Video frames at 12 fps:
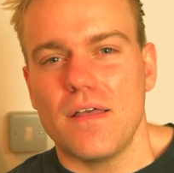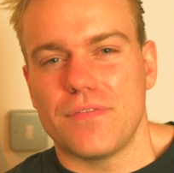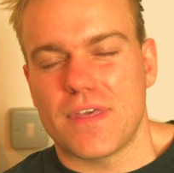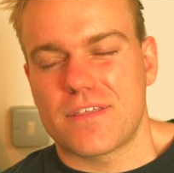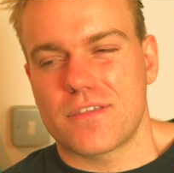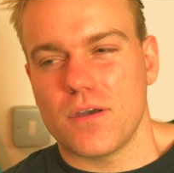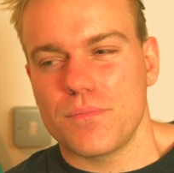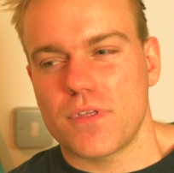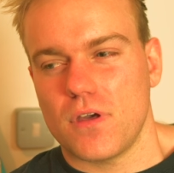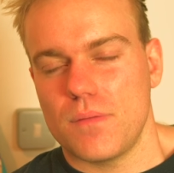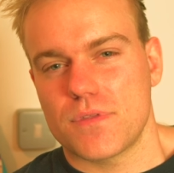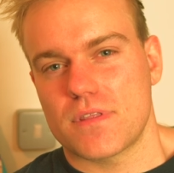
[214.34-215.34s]
There's
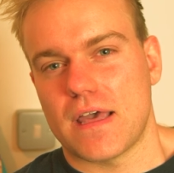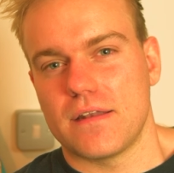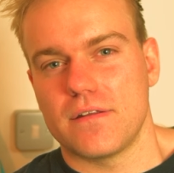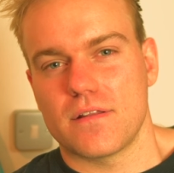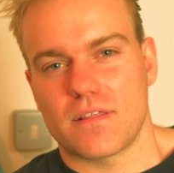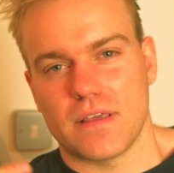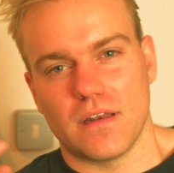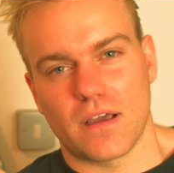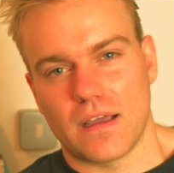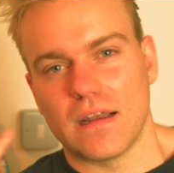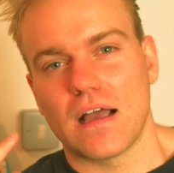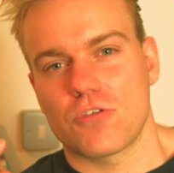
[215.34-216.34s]
sometimes a tendency,
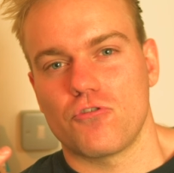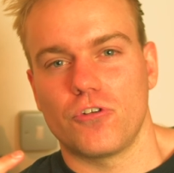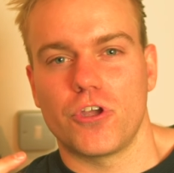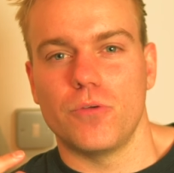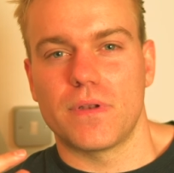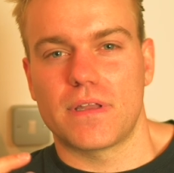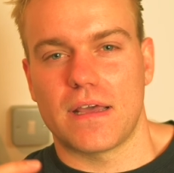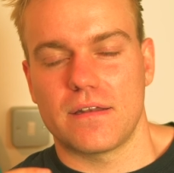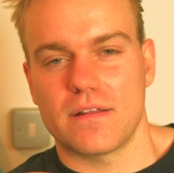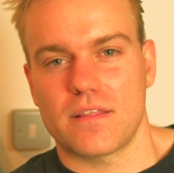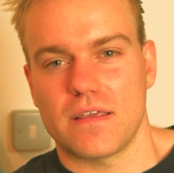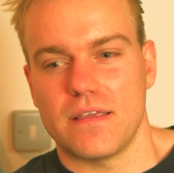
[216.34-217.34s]
like a natural human
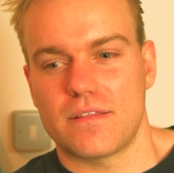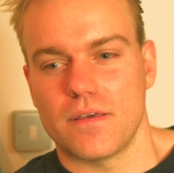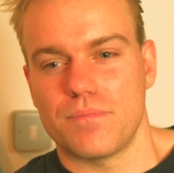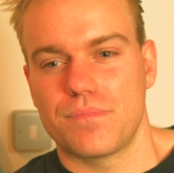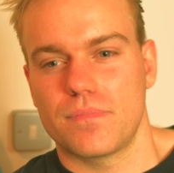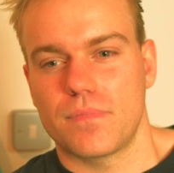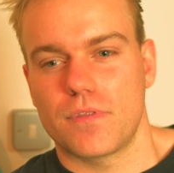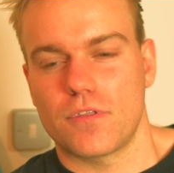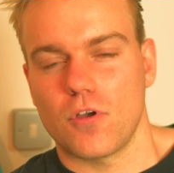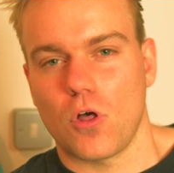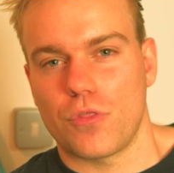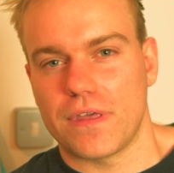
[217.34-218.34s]
tendency, to
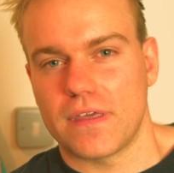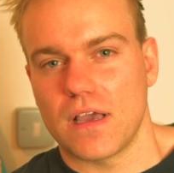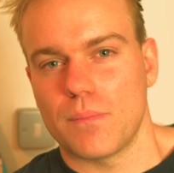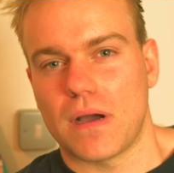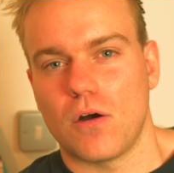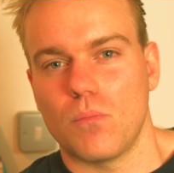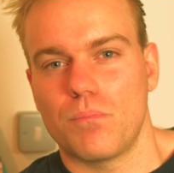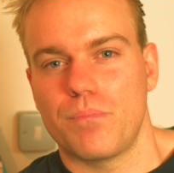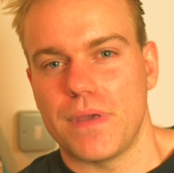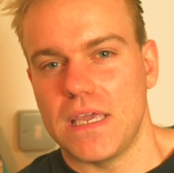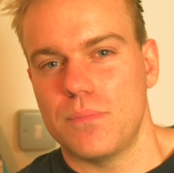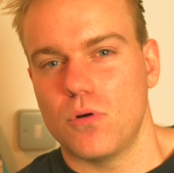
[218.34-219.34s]
start thinking about
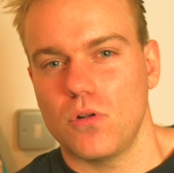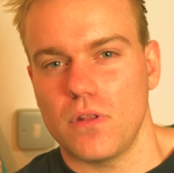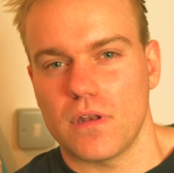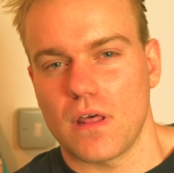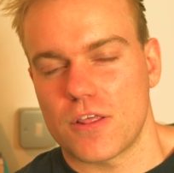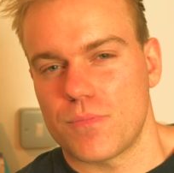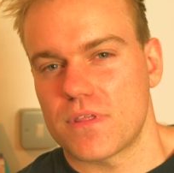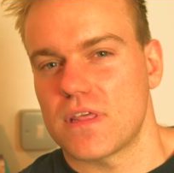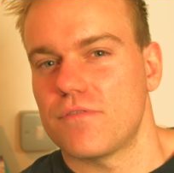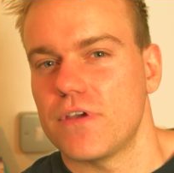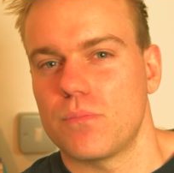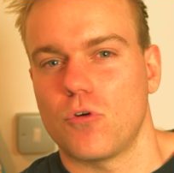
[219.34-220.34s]
people and like
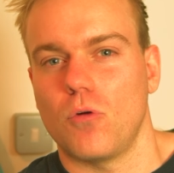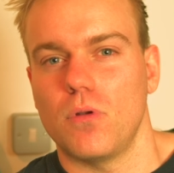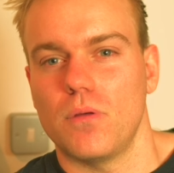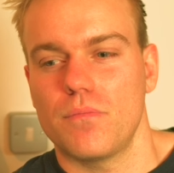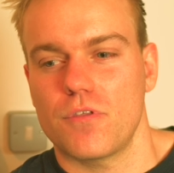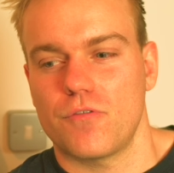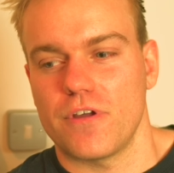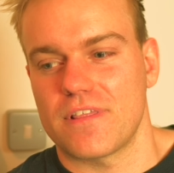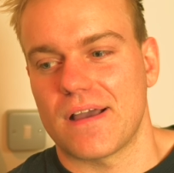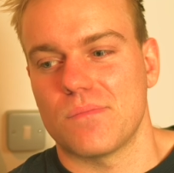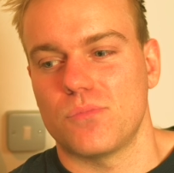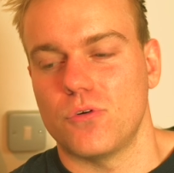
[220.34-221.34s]
specific problems. For
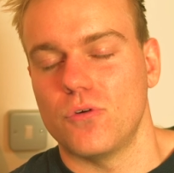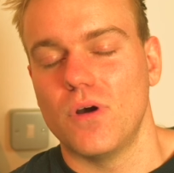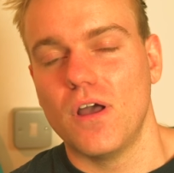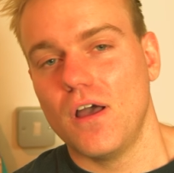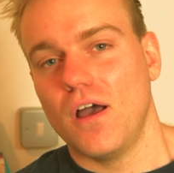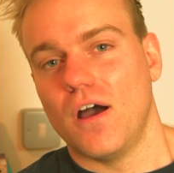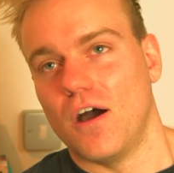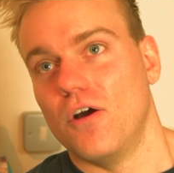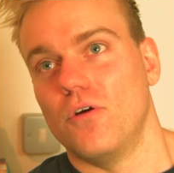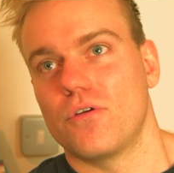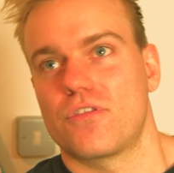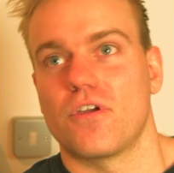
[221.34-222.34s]
example,
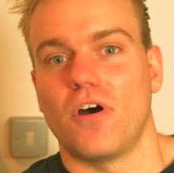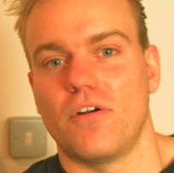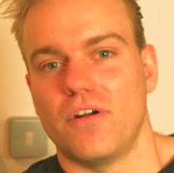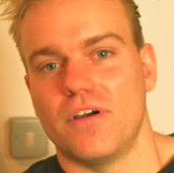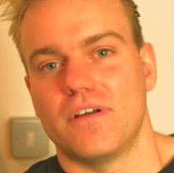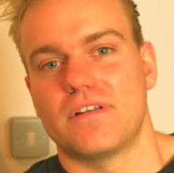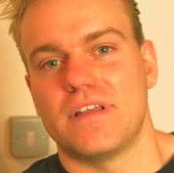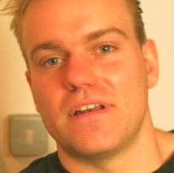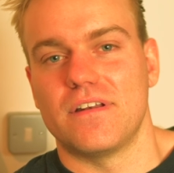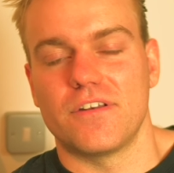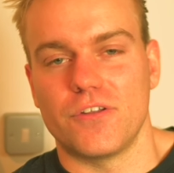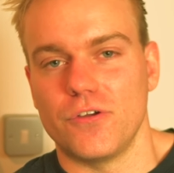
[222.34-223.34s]
oh, Sarah
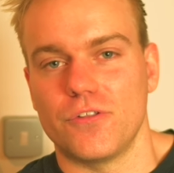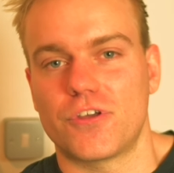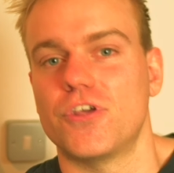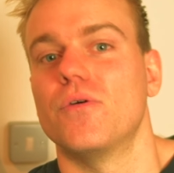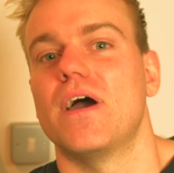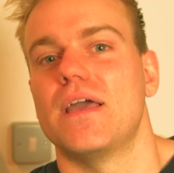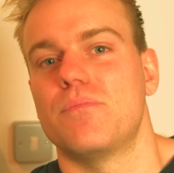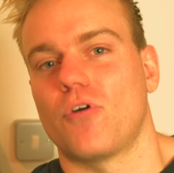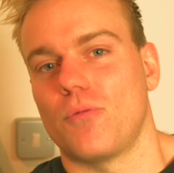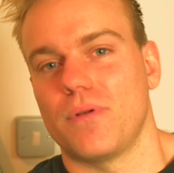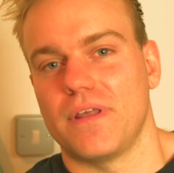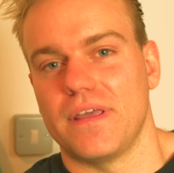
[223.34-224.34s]
didn't do the QA
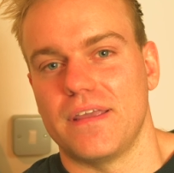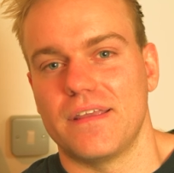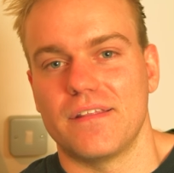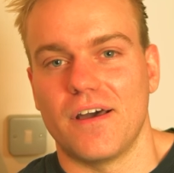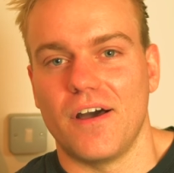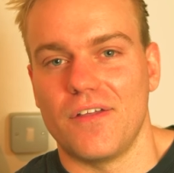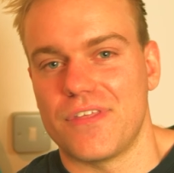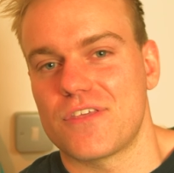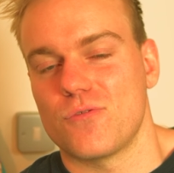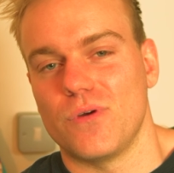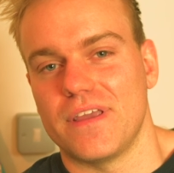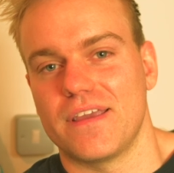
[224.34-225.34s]
properly
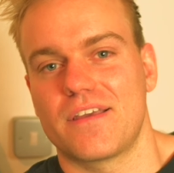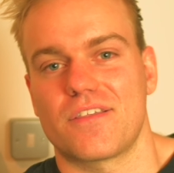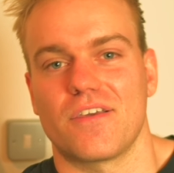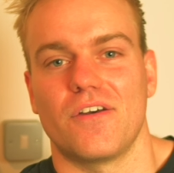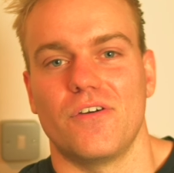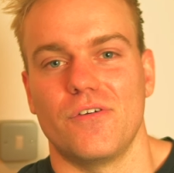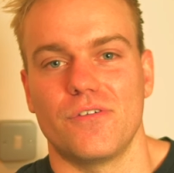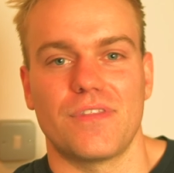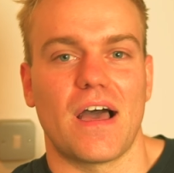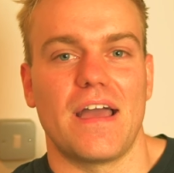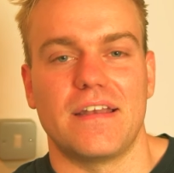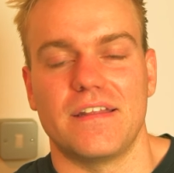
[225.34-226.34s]
this week, so
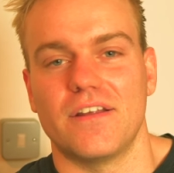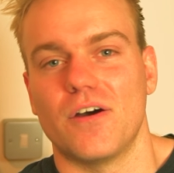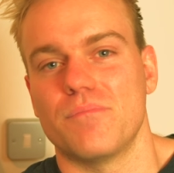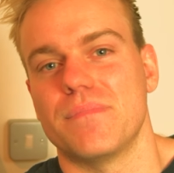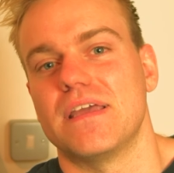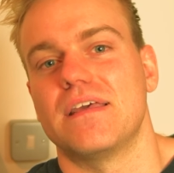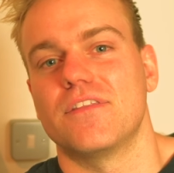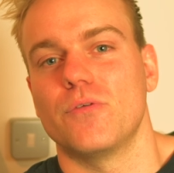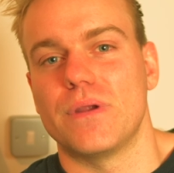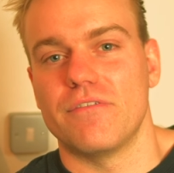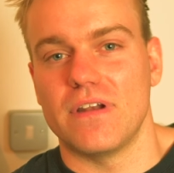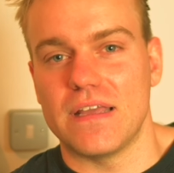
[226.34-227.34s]
that ended up meaning
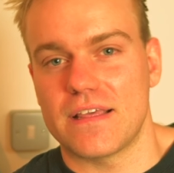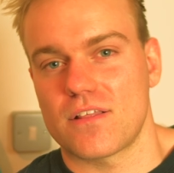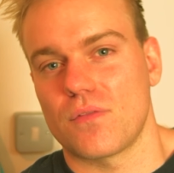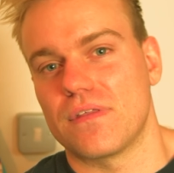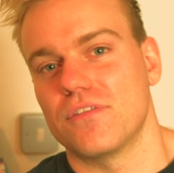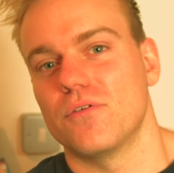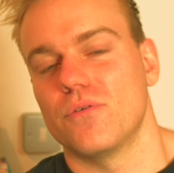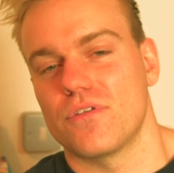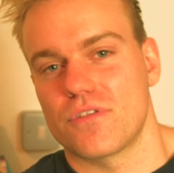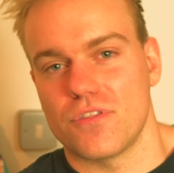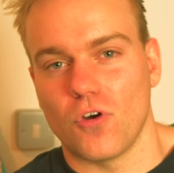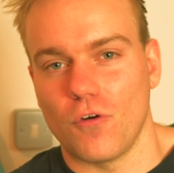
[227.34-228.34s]
that we released something that
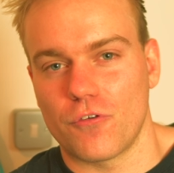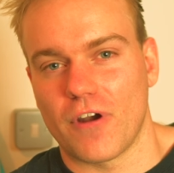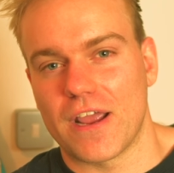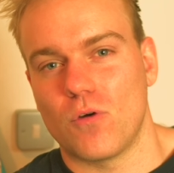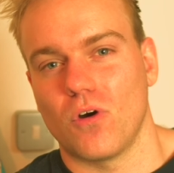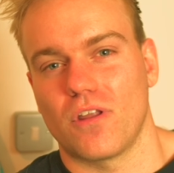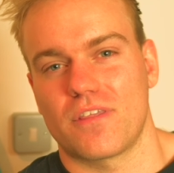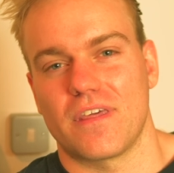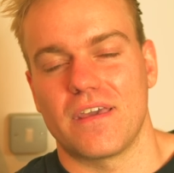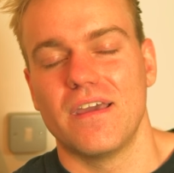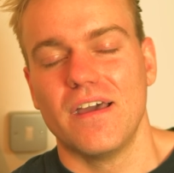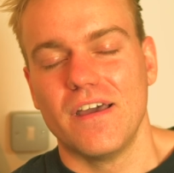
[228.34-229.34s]
was not of great
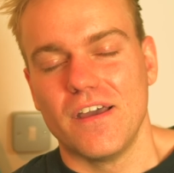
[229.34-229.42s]
quality.